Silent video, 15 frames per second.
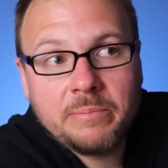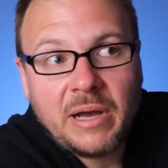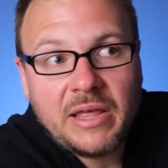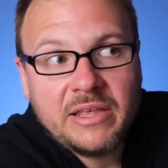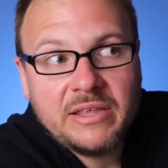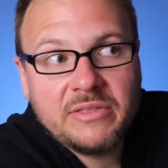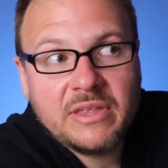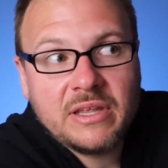
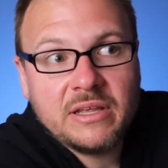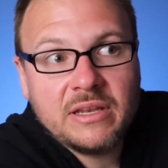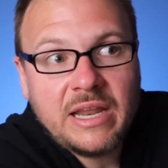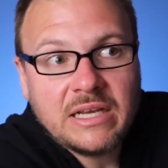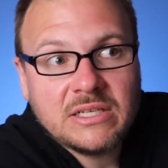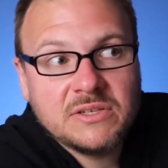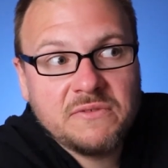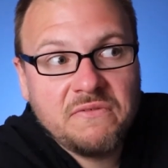By the
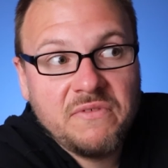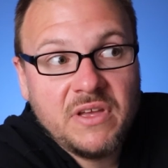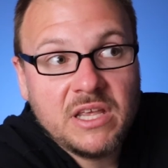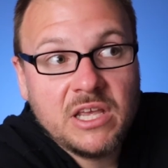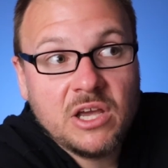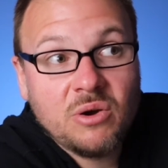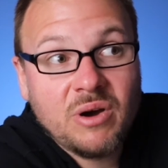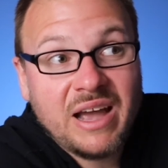next
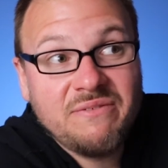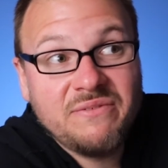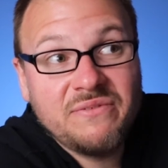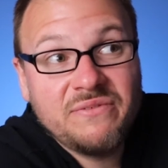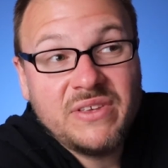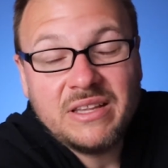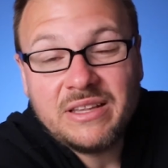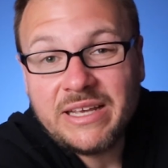video, I
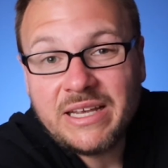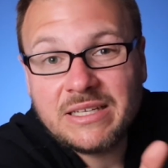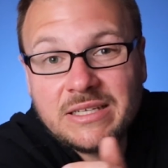feel like